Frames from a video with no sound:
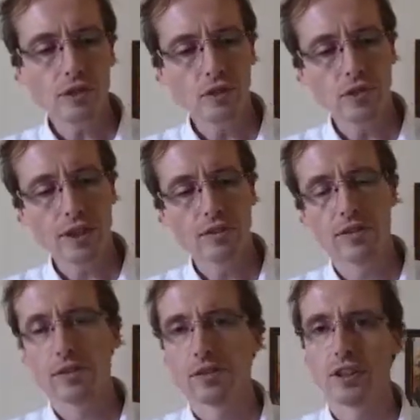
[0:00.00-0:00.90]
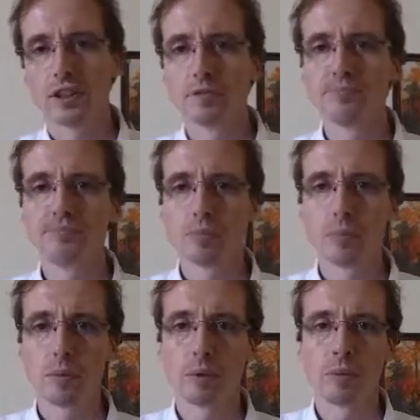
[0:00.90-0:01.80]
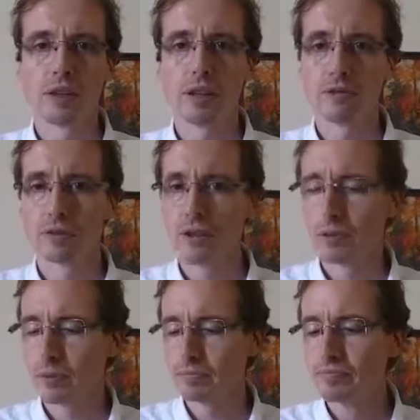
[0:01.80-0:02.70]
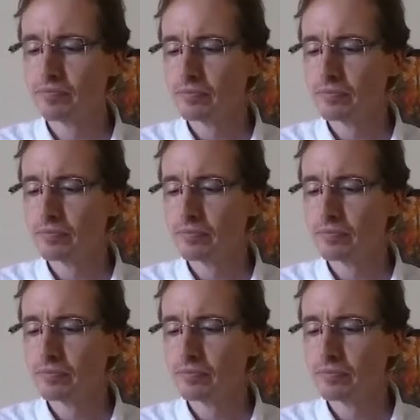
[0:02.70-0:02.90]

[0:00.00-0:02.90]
2013 might be a bit young for this one.